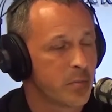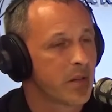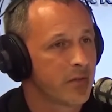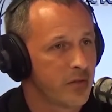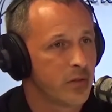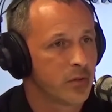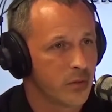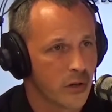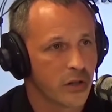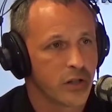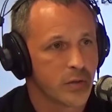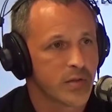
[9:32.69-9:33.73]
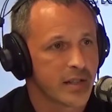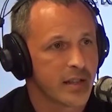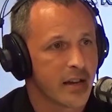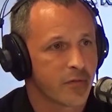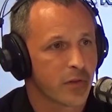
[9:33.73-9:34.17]
but if you are
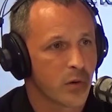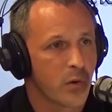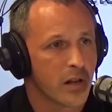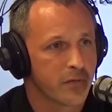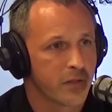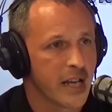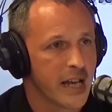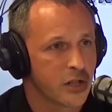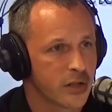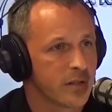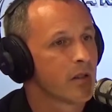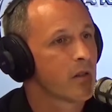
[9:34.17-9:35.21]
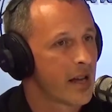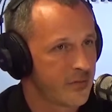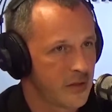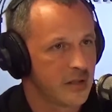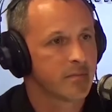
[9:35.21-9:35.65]
using that for qualification, you'll
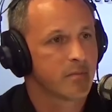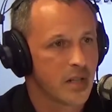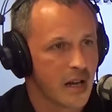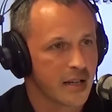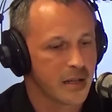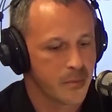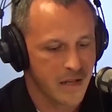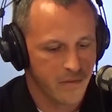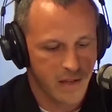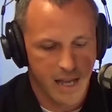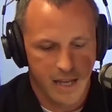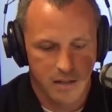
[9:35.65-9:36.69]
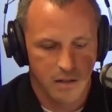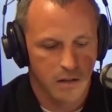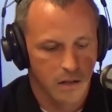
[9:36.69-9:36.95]
have to document that.